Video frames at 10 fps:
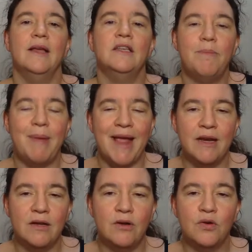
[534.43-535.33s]

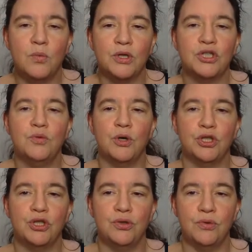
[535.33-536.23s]
Depending on what you want
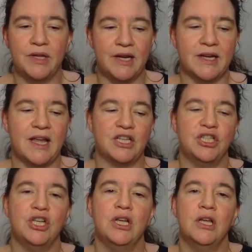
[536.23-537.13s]
to do, there are
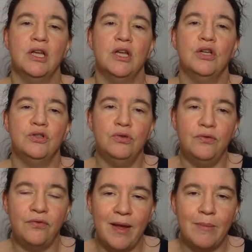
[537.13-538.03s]
actually
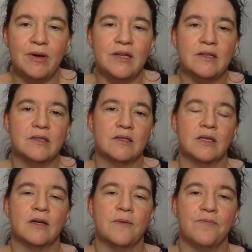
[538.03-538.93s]
two families
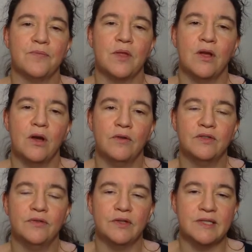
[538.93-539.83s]
um, of
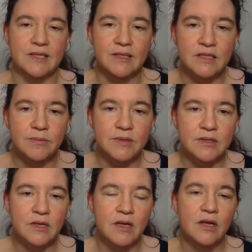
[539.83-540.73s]
different
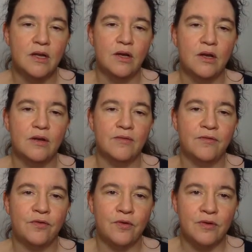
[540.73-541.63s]
systems
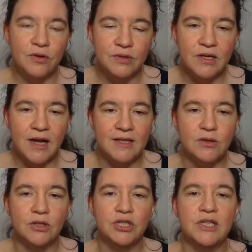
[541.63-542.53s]
using
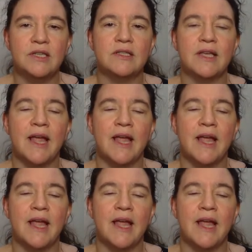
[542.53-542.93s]
isogenies.